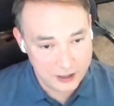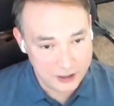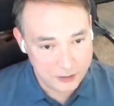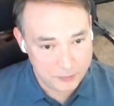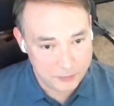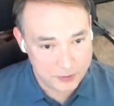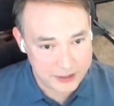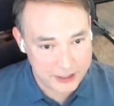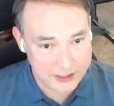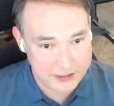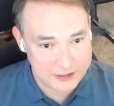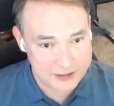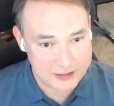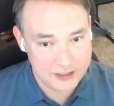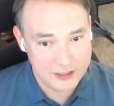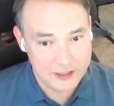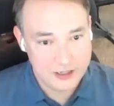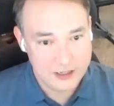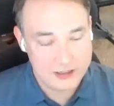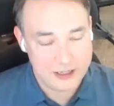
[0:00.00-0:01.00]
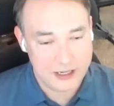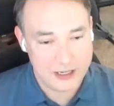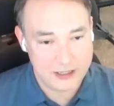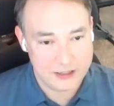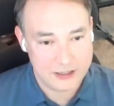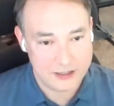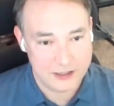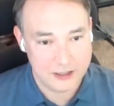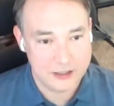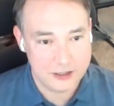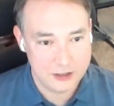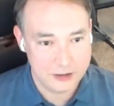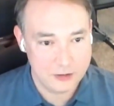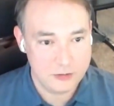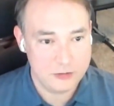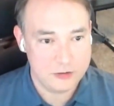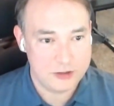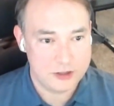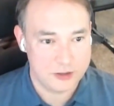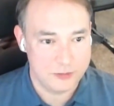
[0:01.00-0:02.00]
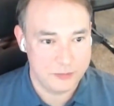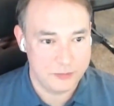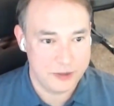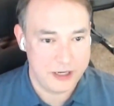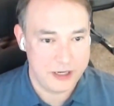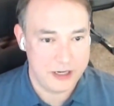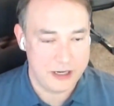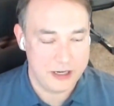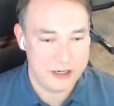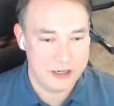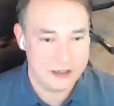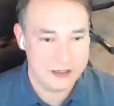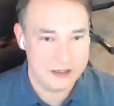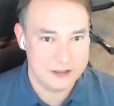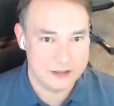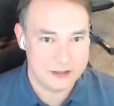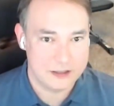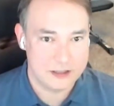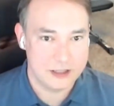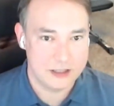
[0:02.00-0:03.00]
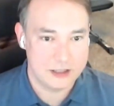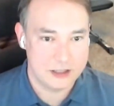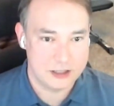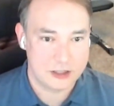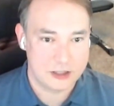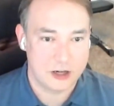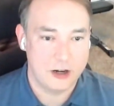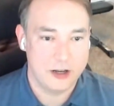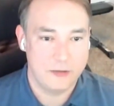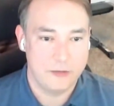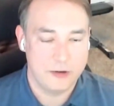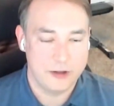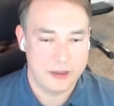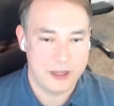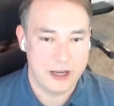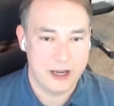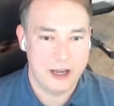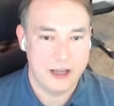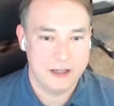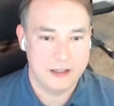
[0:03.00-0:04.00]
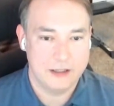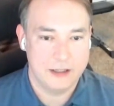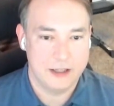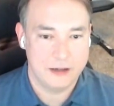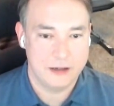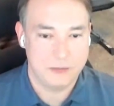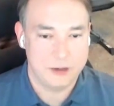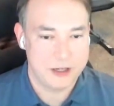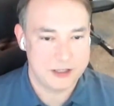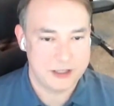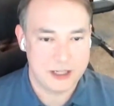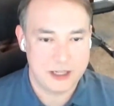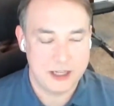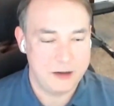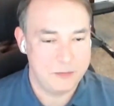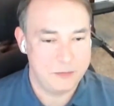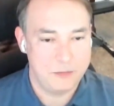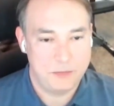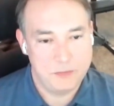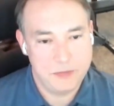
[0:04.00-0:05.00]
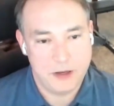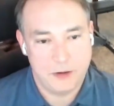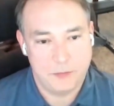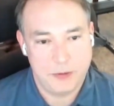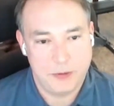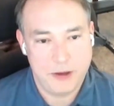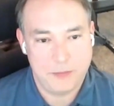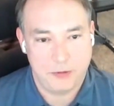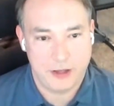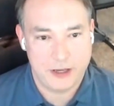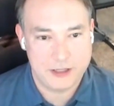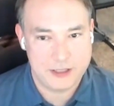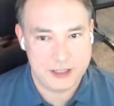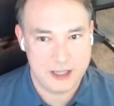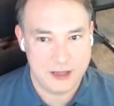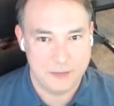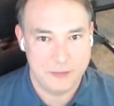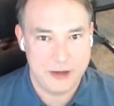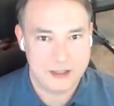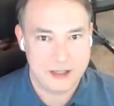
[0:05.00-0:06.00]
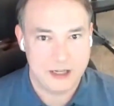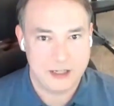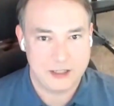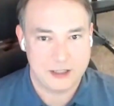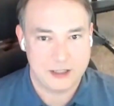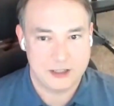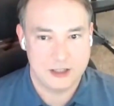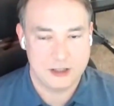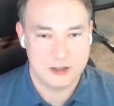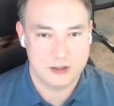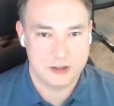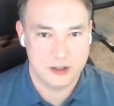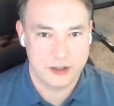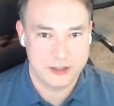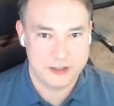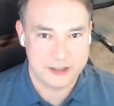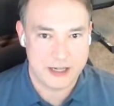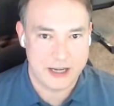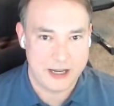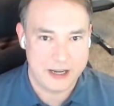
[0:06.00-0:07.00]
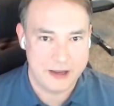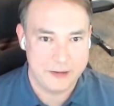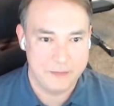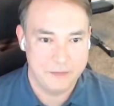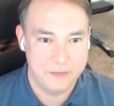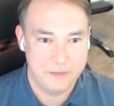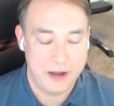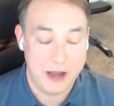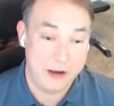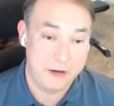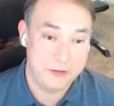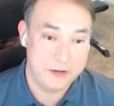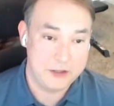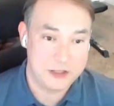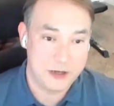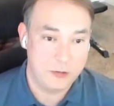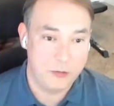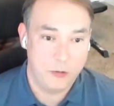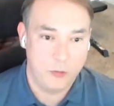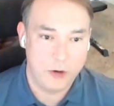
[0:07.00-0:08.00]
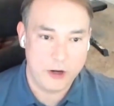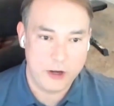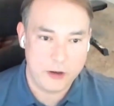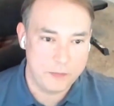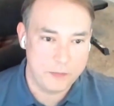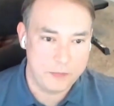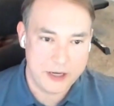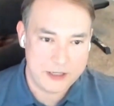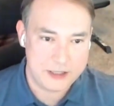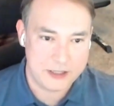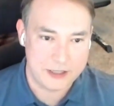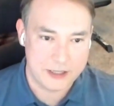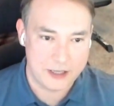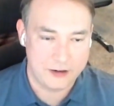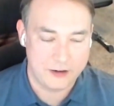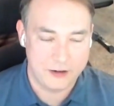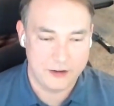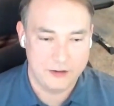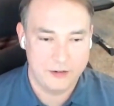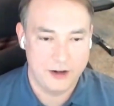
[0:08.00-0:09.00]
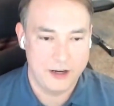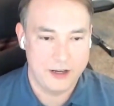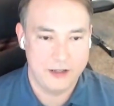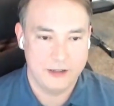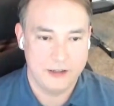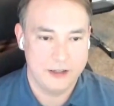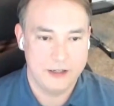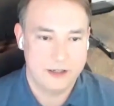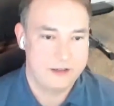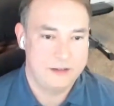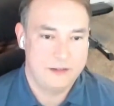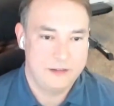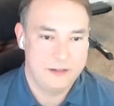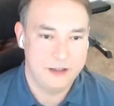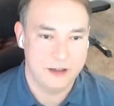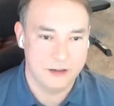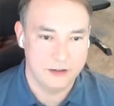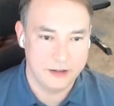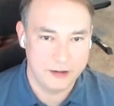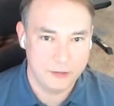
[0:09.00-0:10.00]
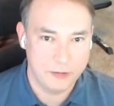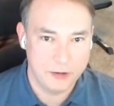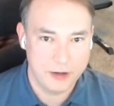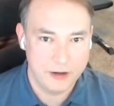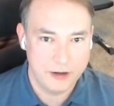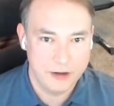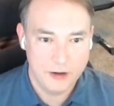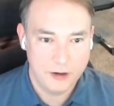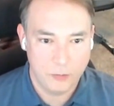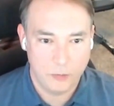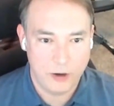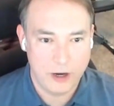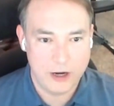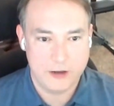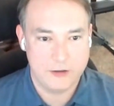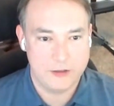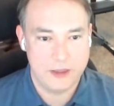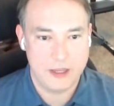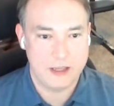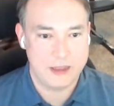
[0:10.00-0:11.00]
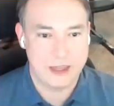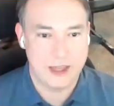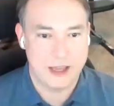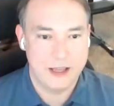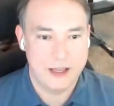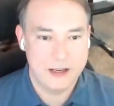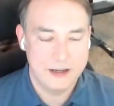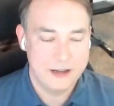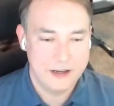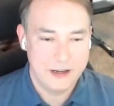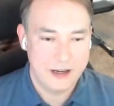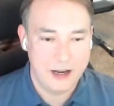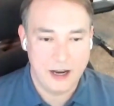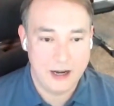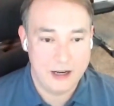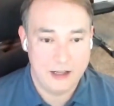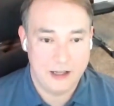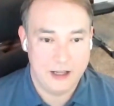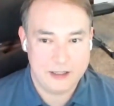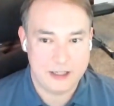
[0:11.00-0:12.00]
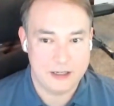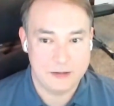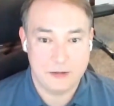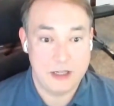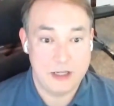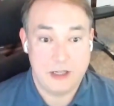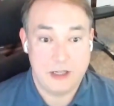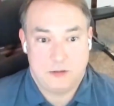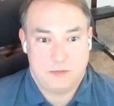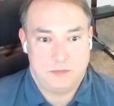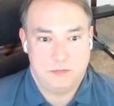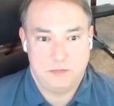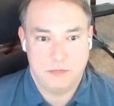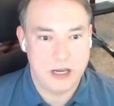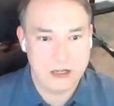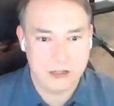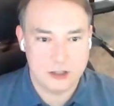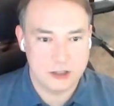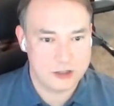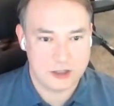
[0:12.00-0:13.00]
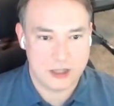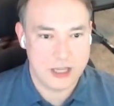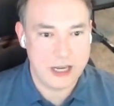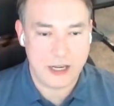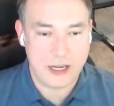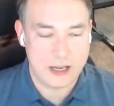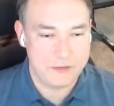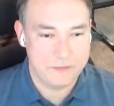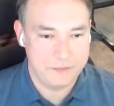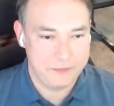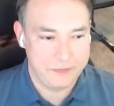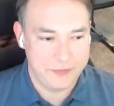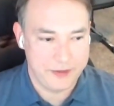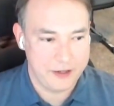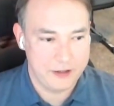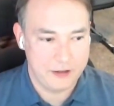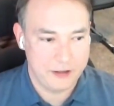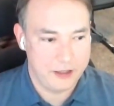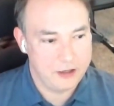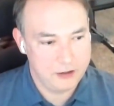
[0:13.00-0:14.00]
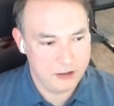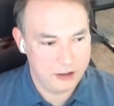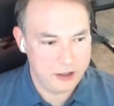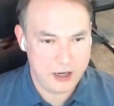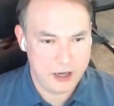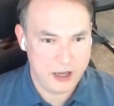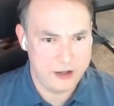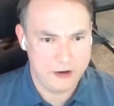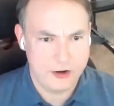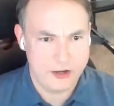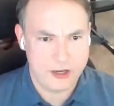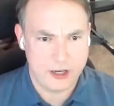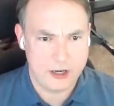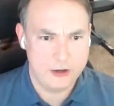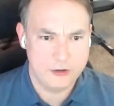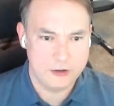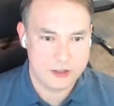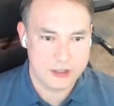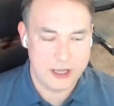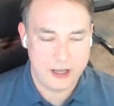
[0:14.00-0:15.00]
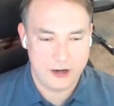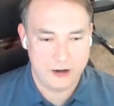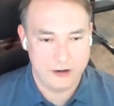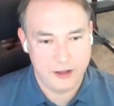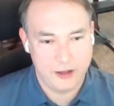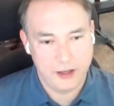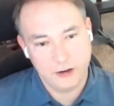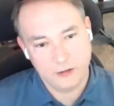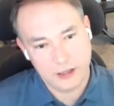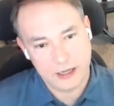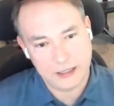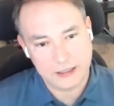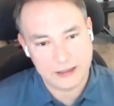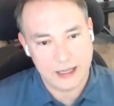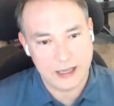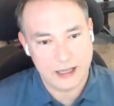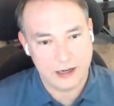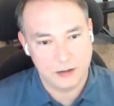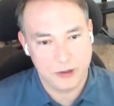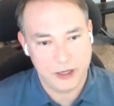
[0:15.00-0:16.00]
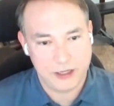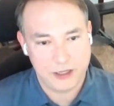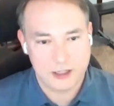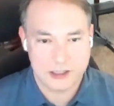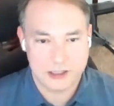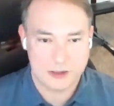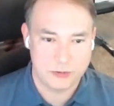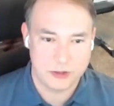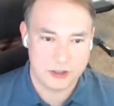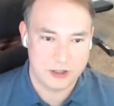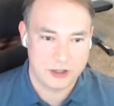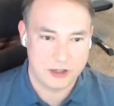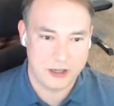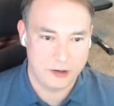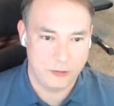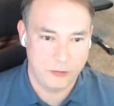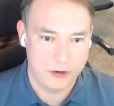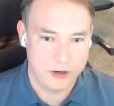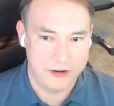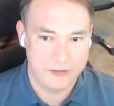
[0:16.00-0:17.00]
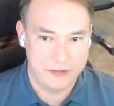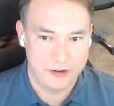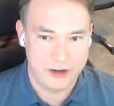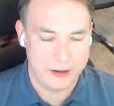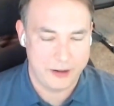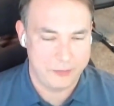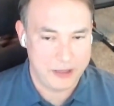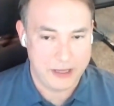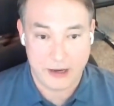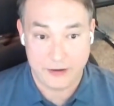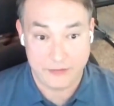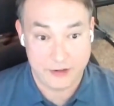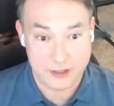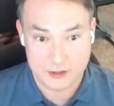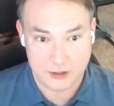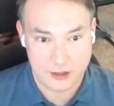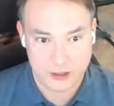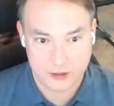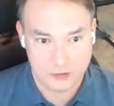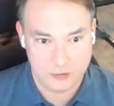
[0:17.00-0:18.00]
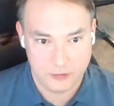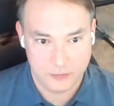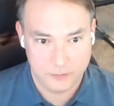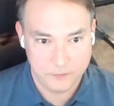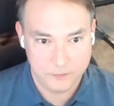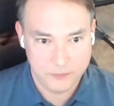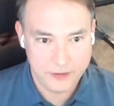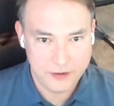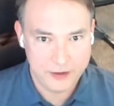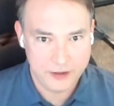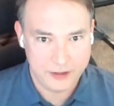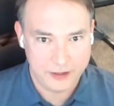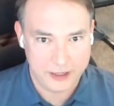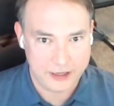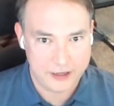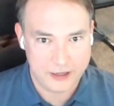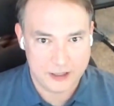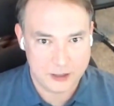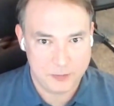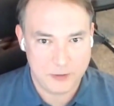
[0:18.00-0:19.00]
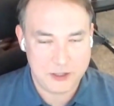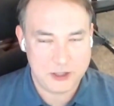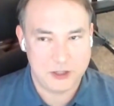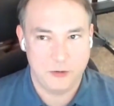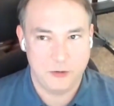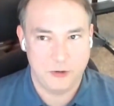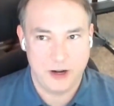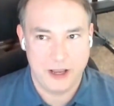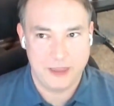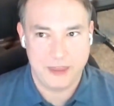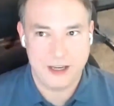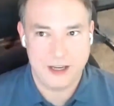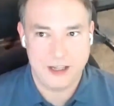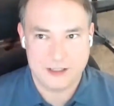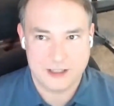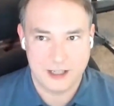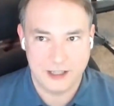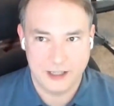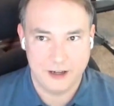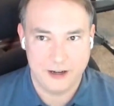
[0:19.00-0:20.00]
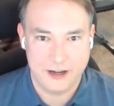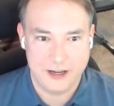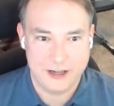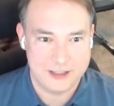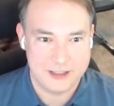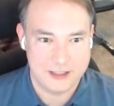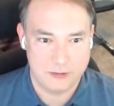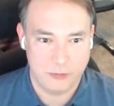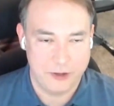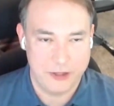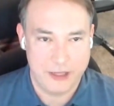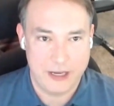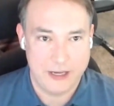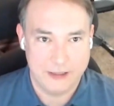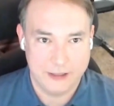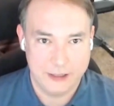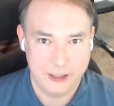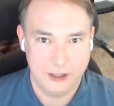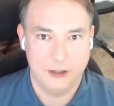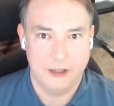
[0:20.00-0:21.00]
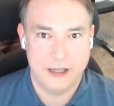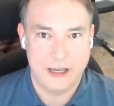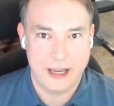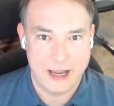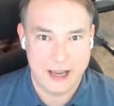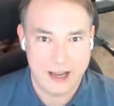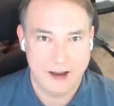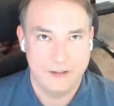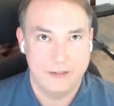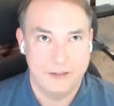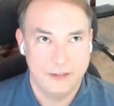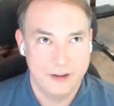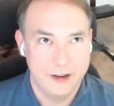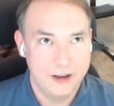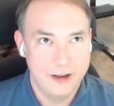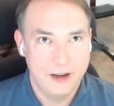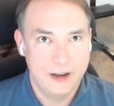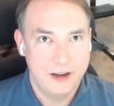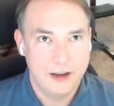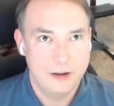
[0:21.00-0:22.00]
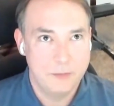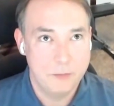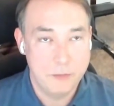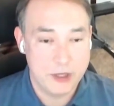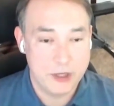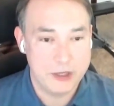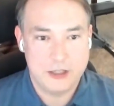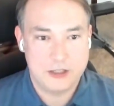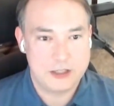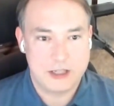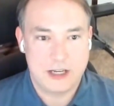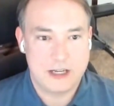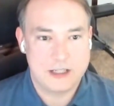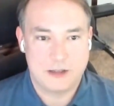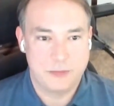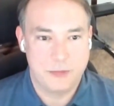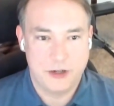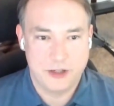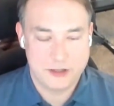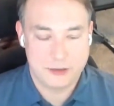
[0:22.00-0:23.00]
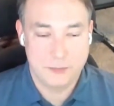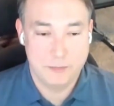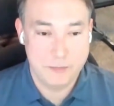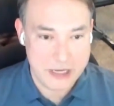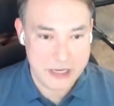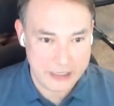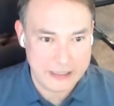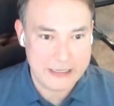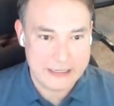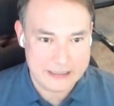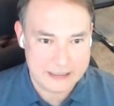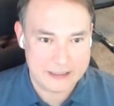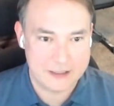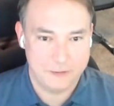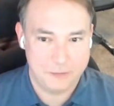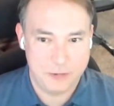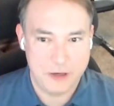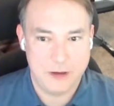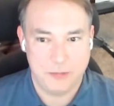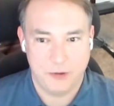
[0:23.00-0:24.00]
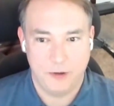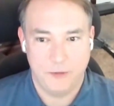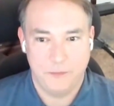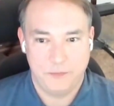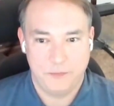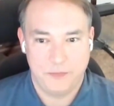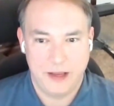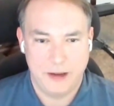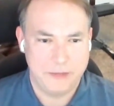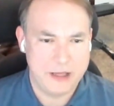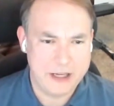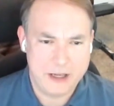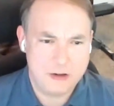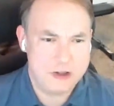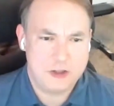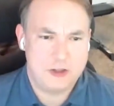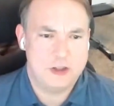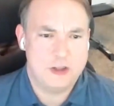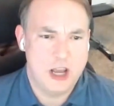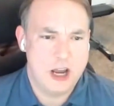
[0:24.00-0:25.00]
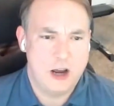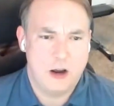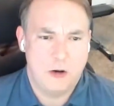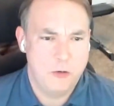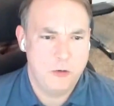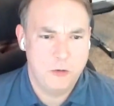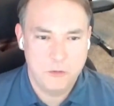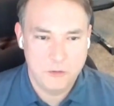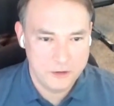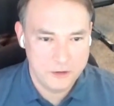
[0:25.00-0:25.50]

But that's that the dues to me is starting with that. Like, because I think, people I see that make tech decisions all the time, I always say, well, what are you basing that on, right? Like, like why do you think that? And a lot of times they just think it. They're like, oh yeah, they're not going to use that, or they don't like that, or my customers aren't going to whatever. And I'm like, have you talked to them? Like, especially when I think it's hilarious is when they literally have millions of customers, billions of people. I'm like, you just know